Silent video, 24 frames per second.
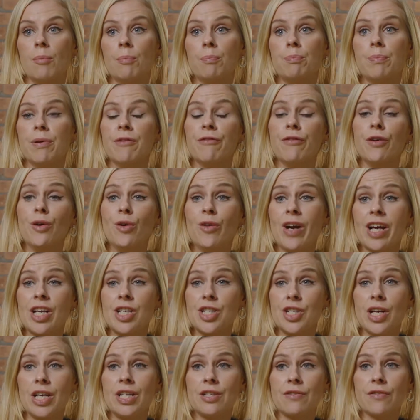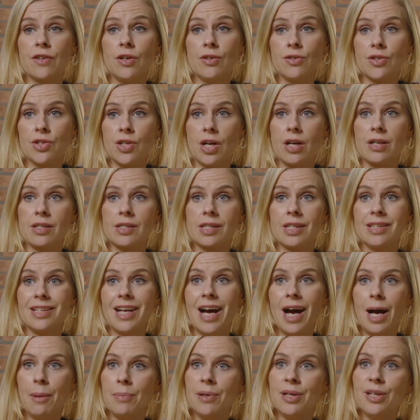Before exchange of contracts can
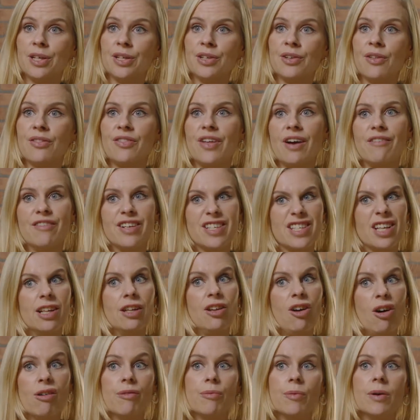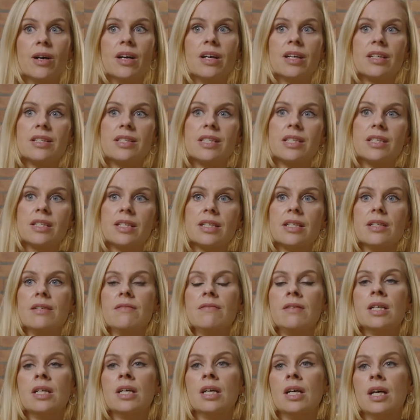happen, there is a lot of work to
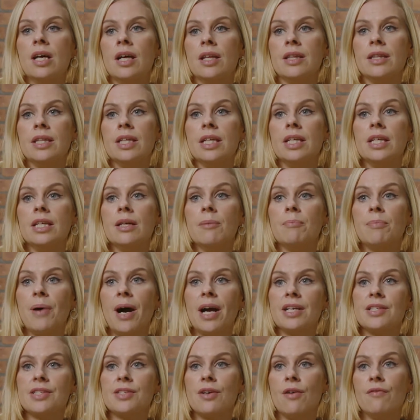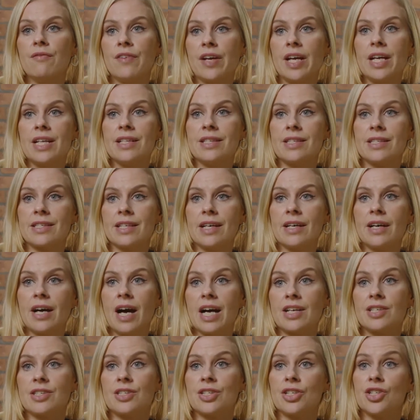do. The buyer's conveyancer
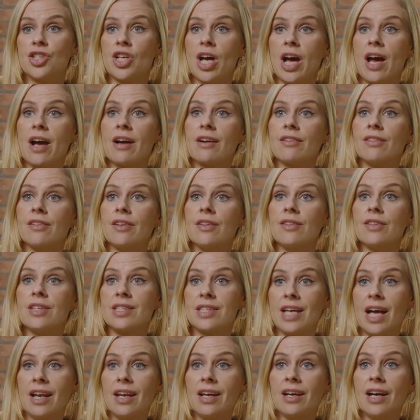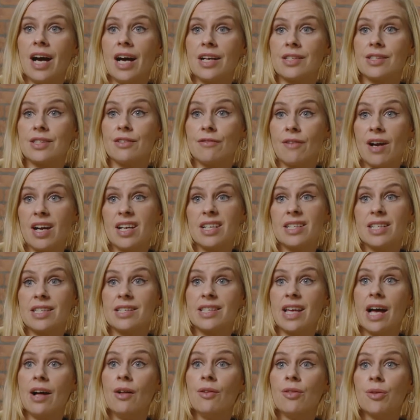has to check that the seller has the right to
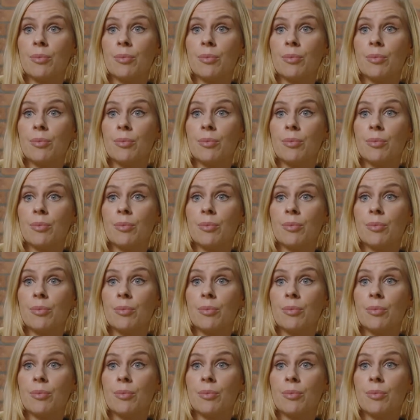sell the